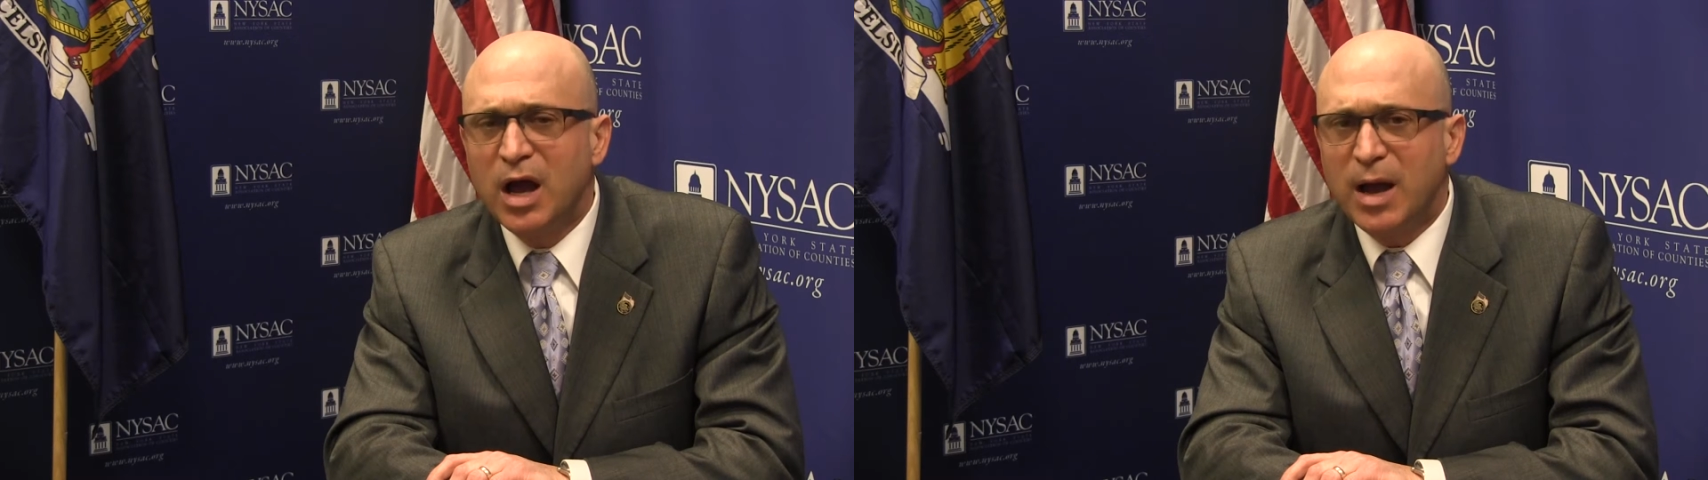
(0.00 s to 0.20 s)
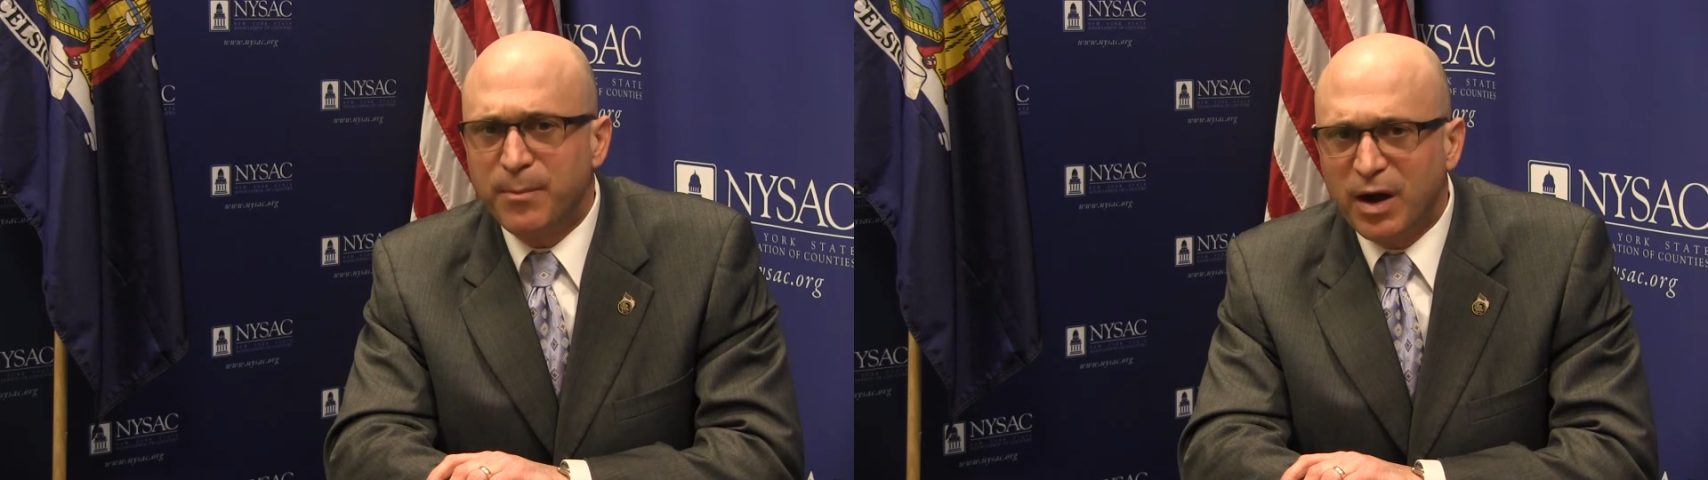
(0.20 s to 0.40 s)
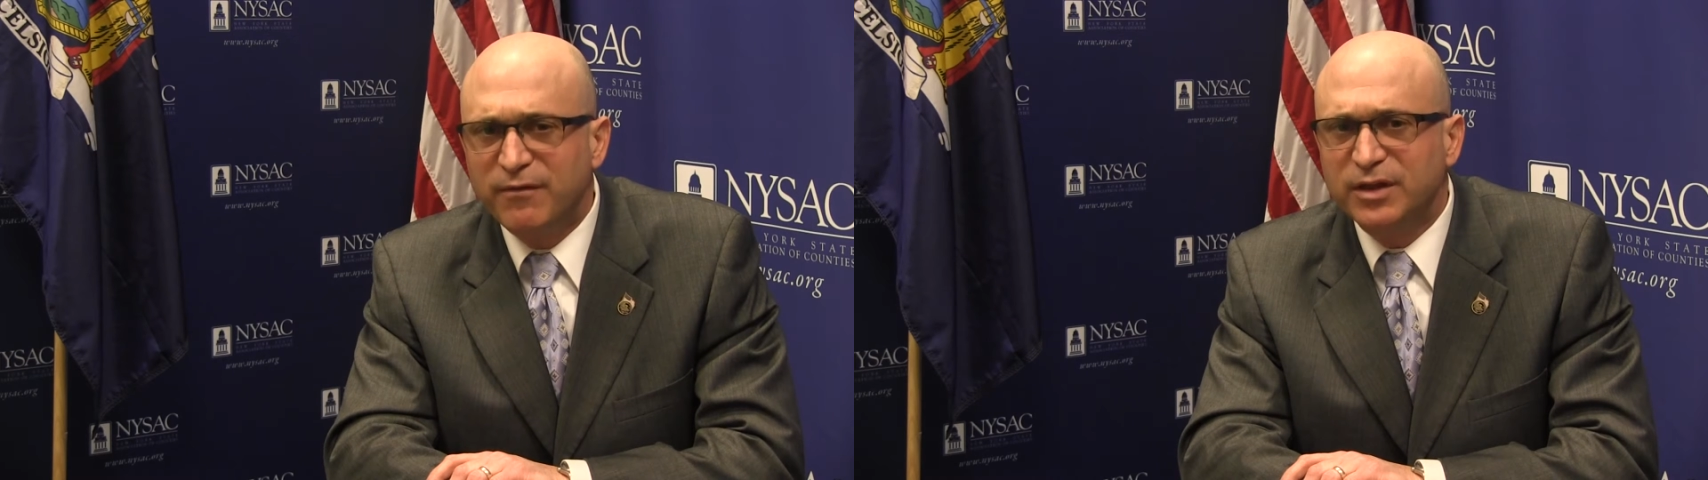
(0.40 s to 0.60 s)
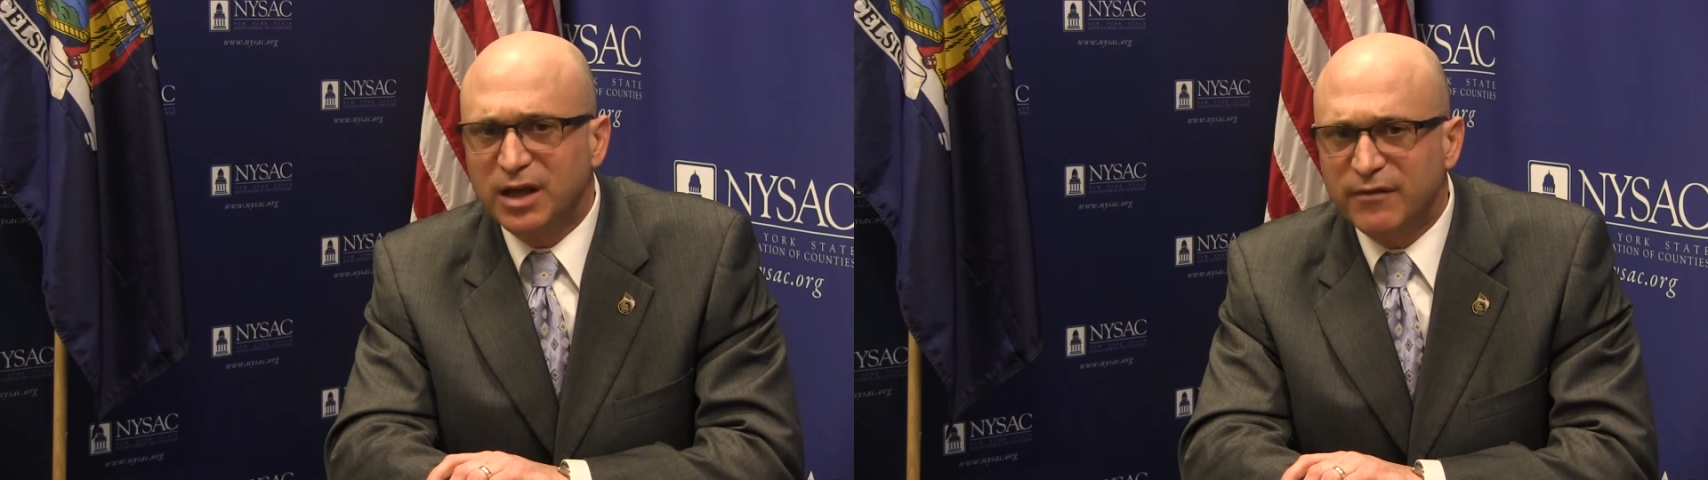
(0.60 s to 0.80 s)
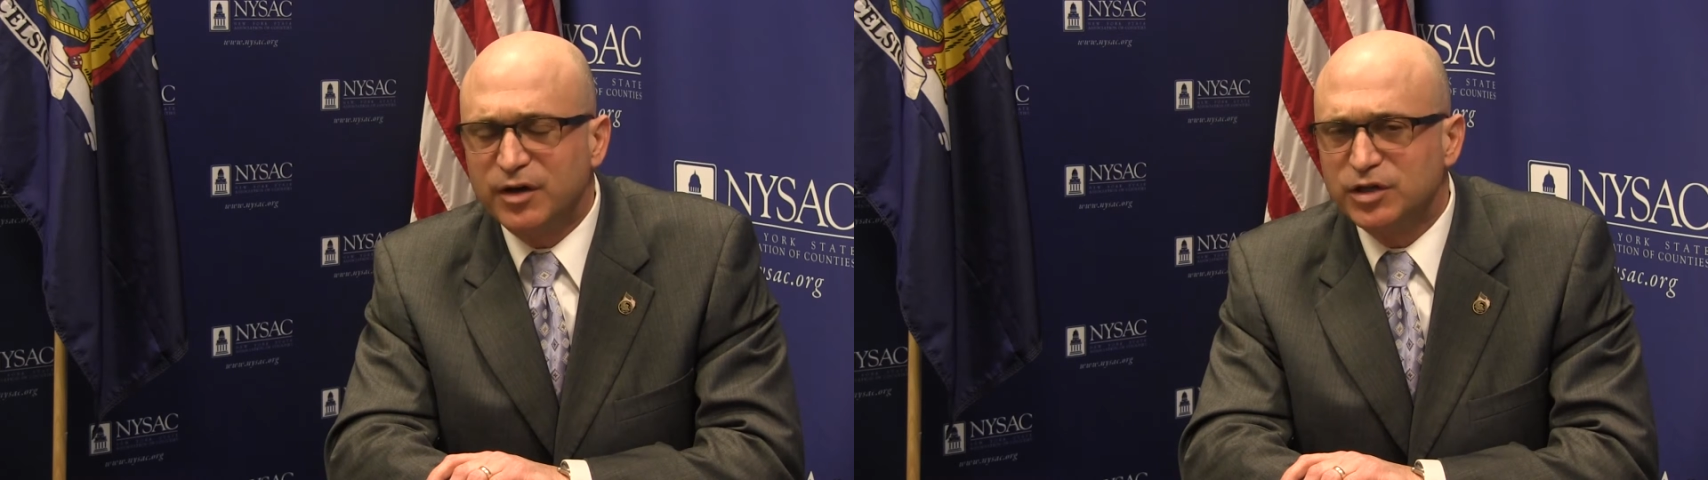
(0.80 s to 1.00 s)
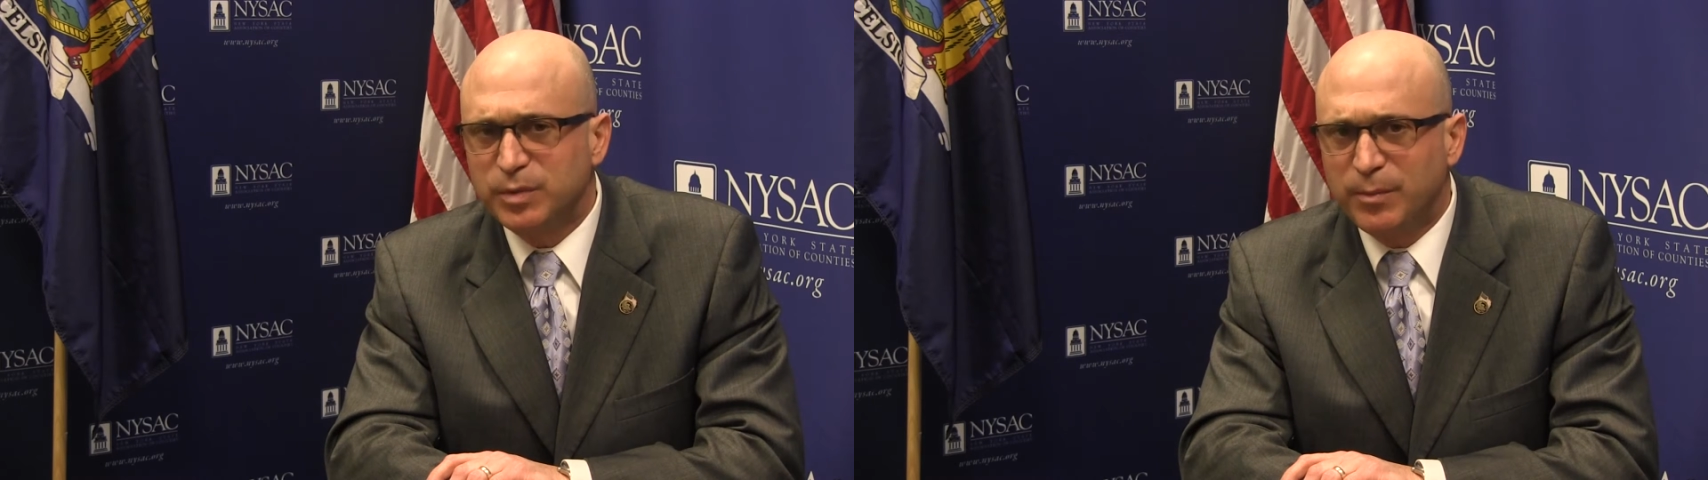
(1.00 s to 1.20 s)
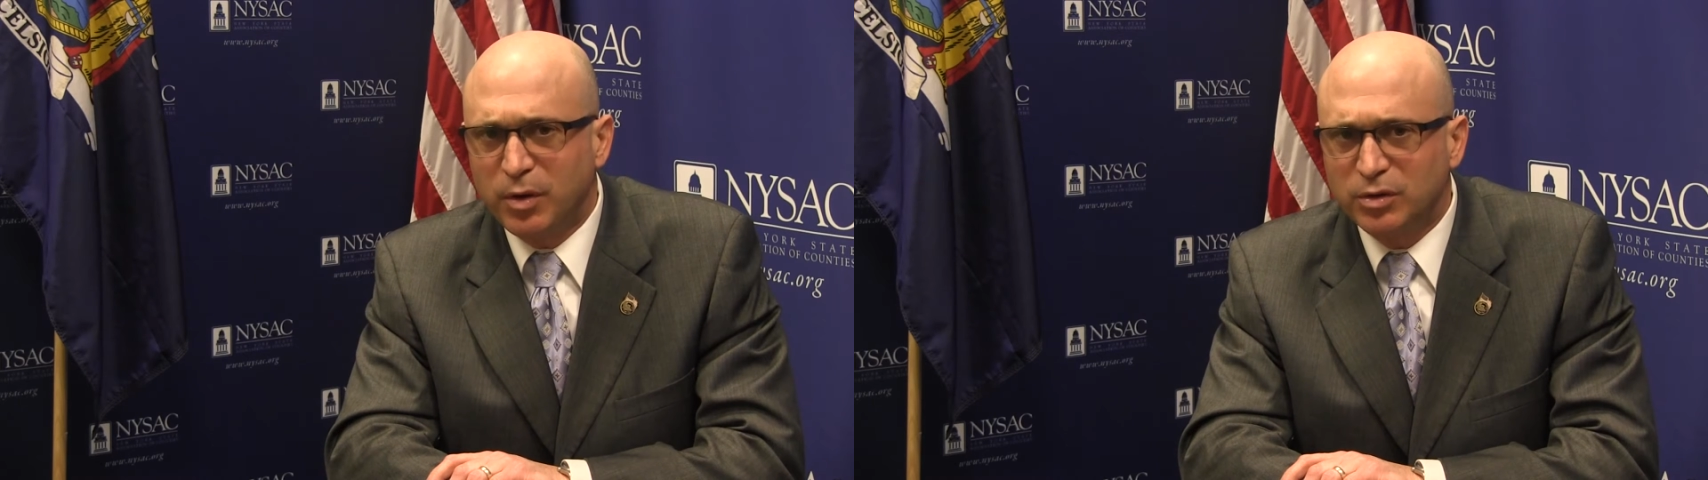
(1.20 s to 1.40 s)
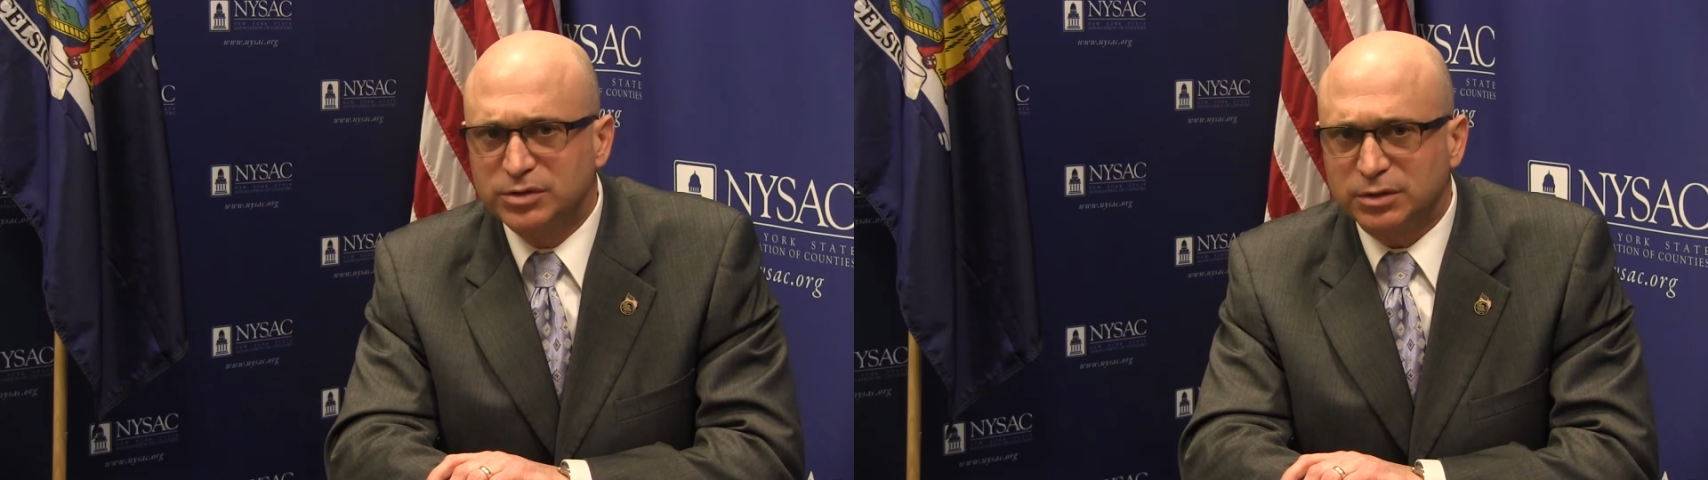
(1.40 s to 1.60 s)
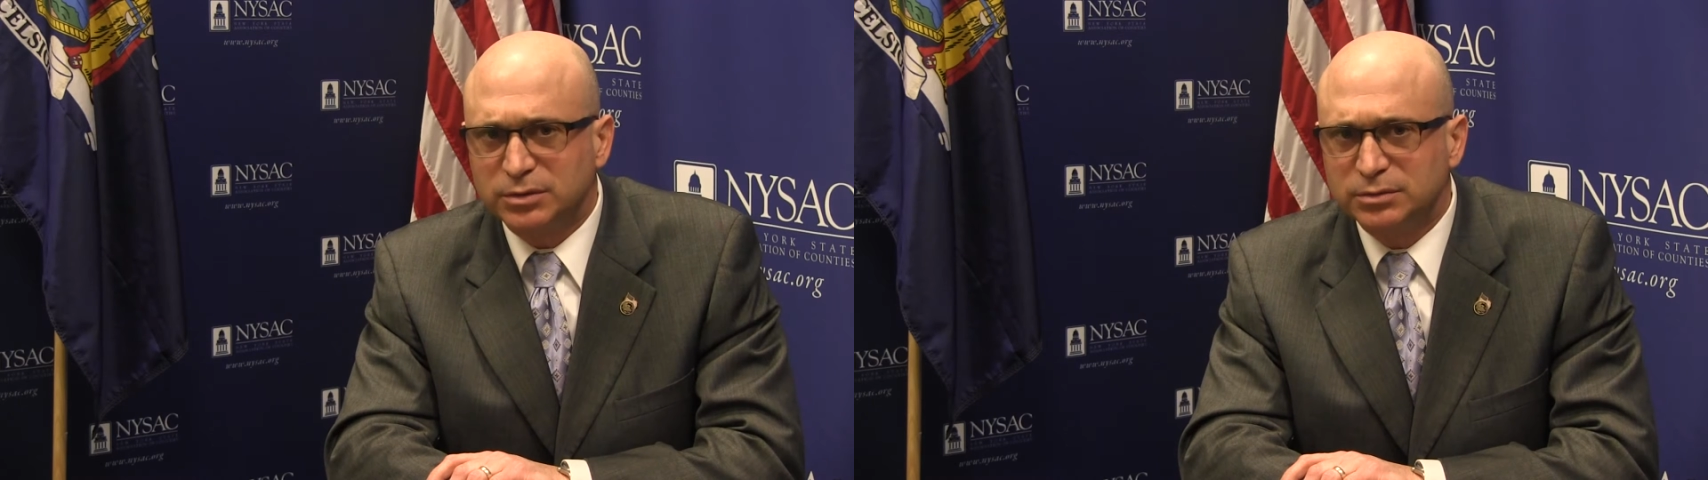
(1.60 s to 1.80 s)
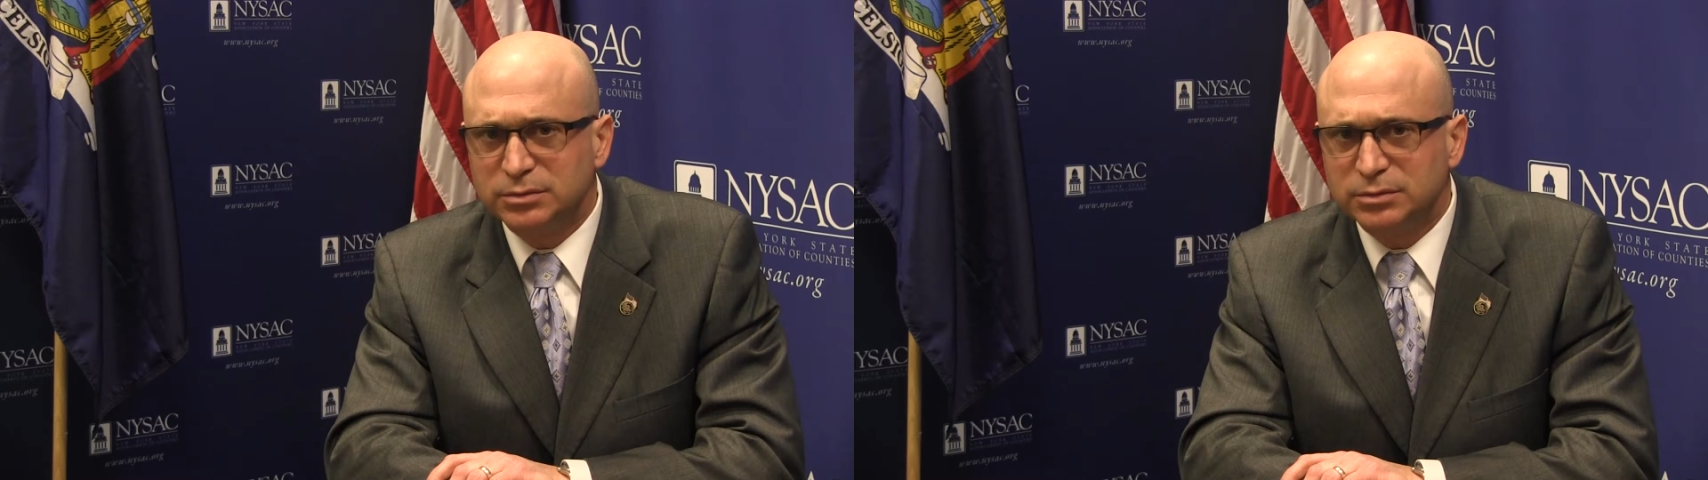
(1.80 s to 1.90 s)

above the governor's proposal.